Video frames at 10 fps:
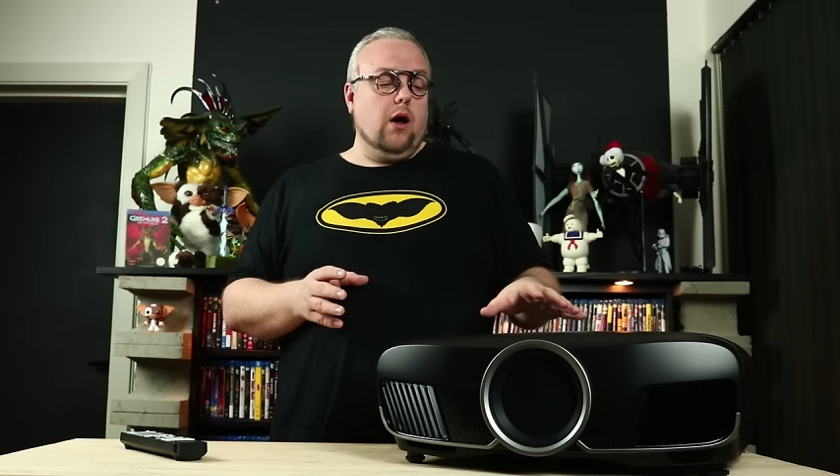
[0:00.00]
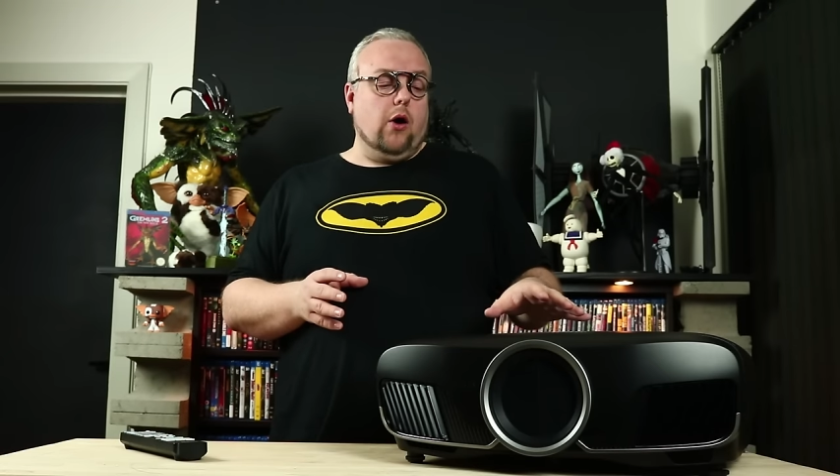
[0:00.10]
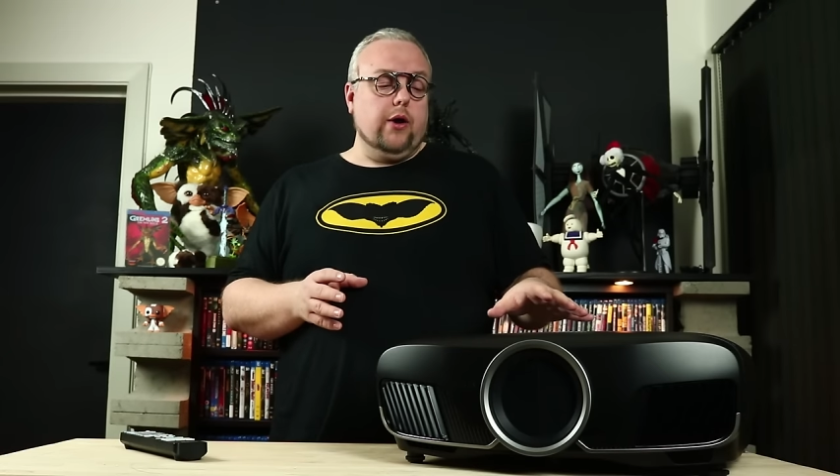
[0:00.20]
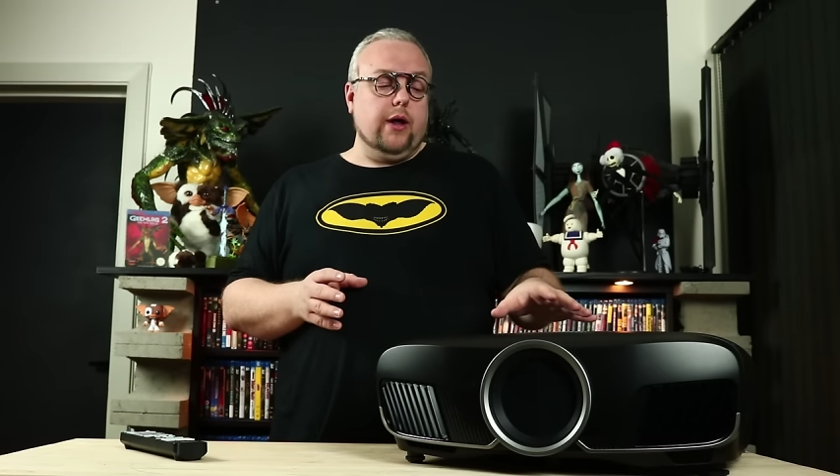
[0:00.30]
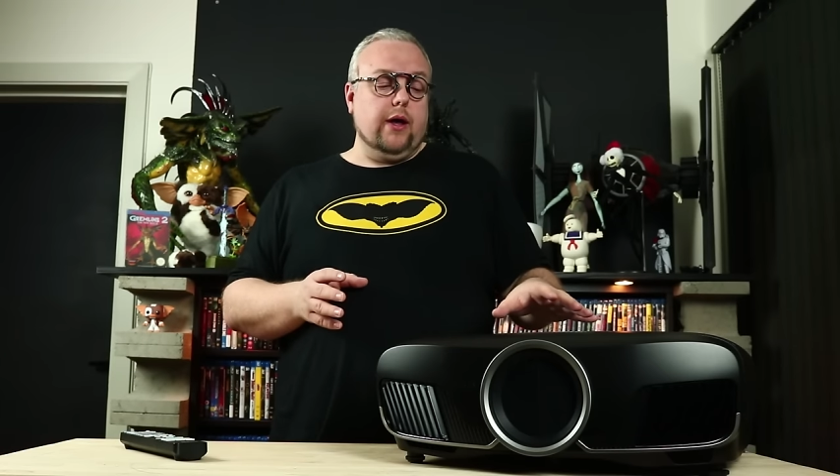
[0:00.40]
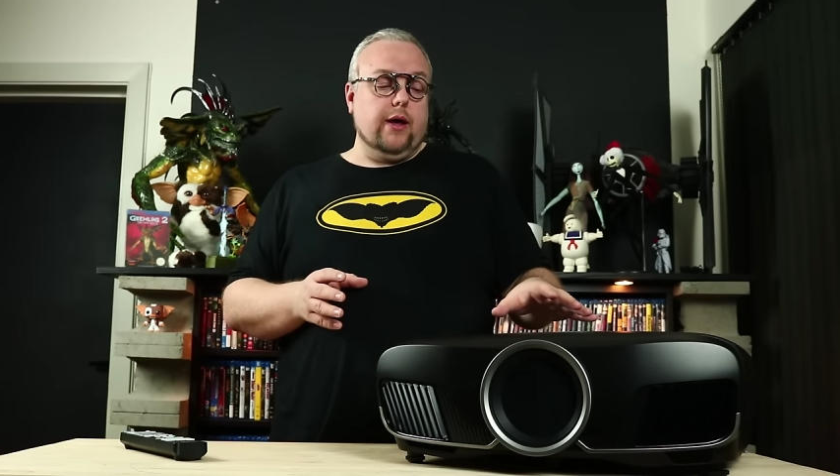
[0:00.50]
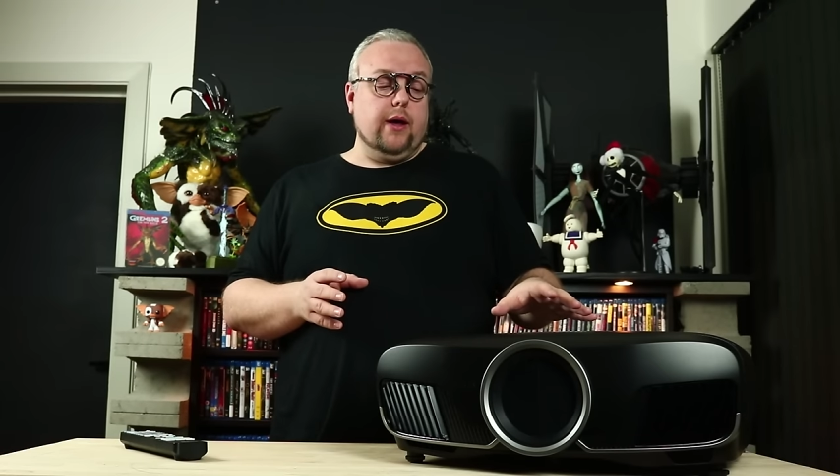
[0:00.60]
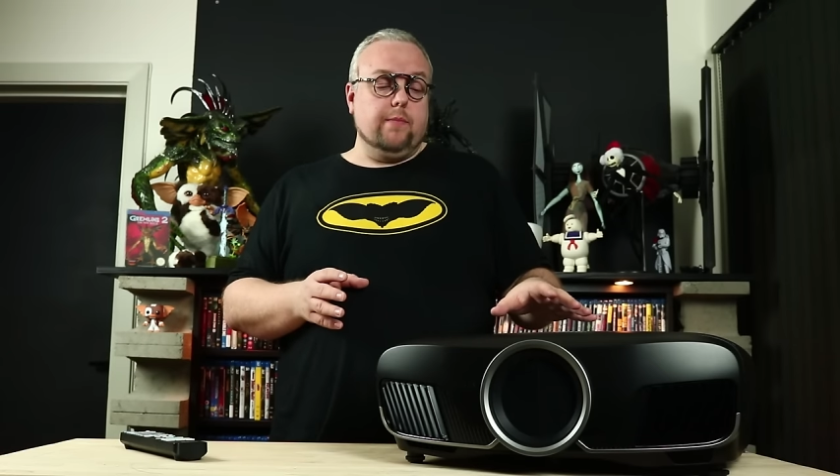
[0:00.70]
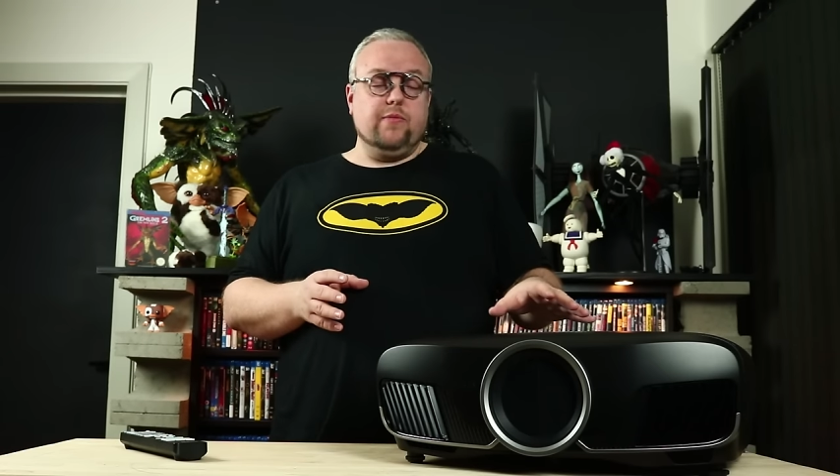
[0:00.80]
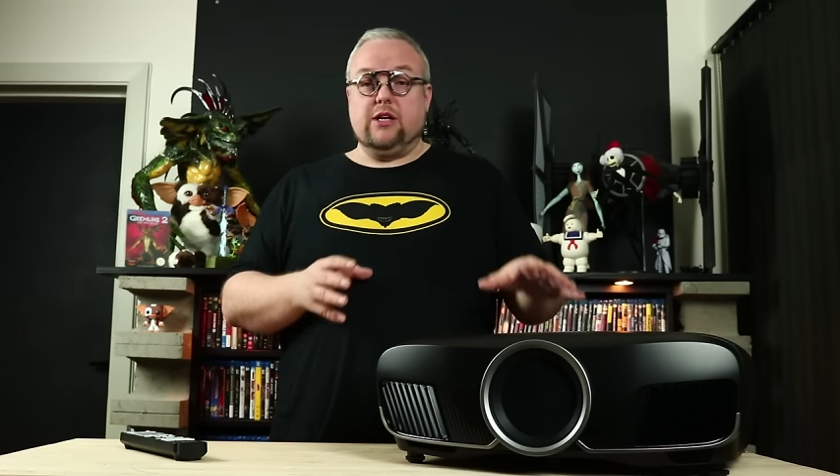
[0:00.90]
on
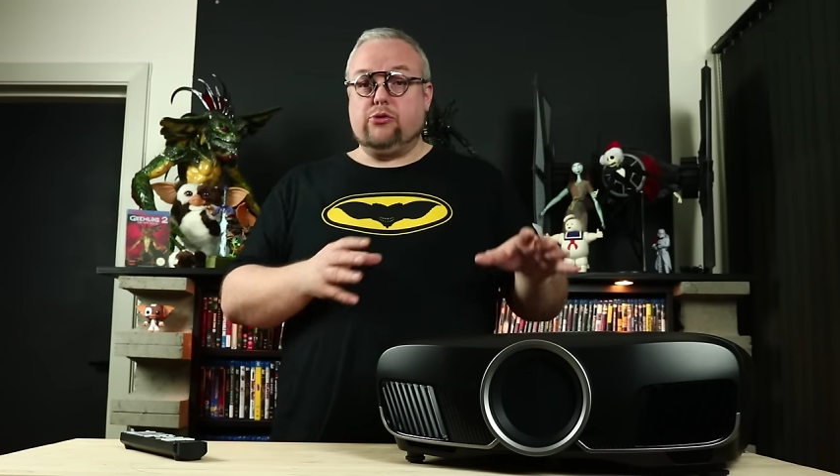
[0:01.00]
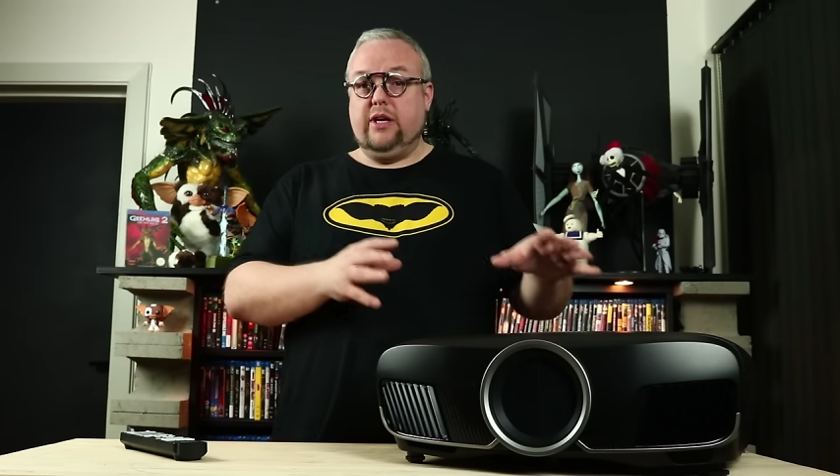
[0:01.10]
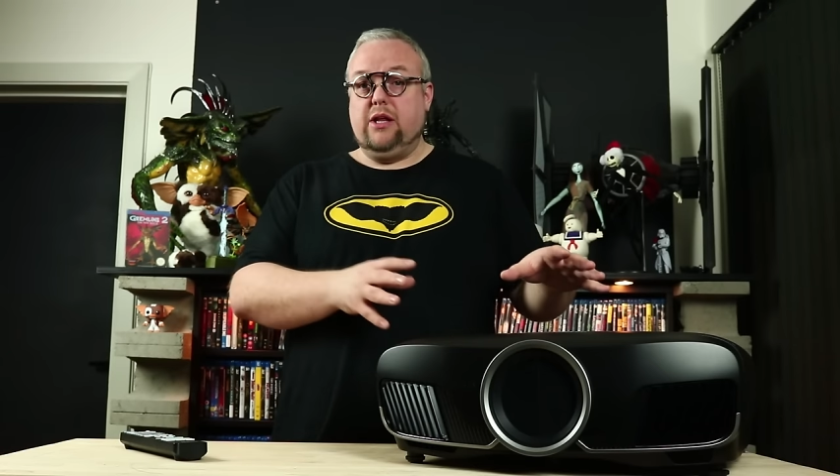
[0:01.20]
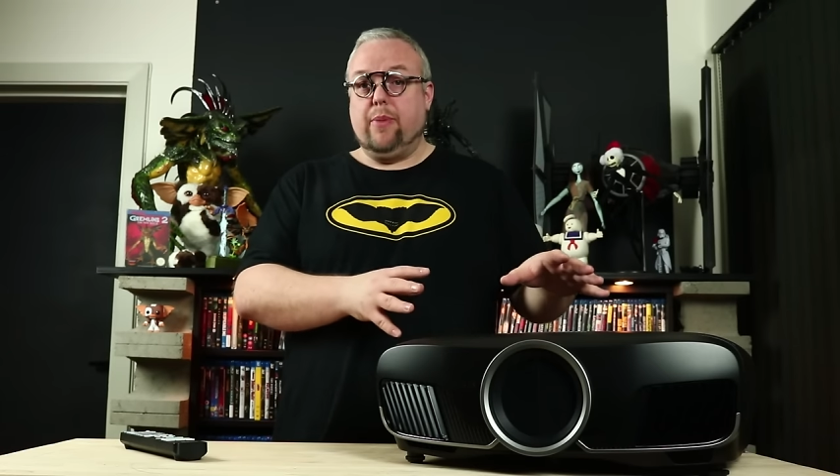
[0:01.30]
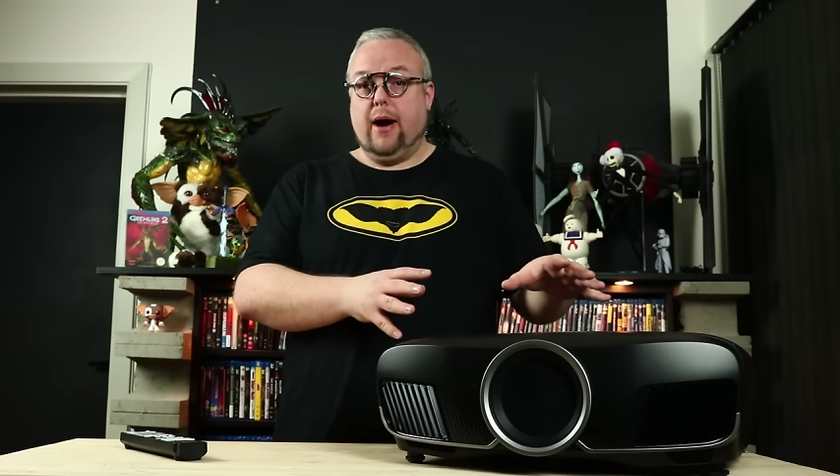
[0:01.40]
uh, the 3D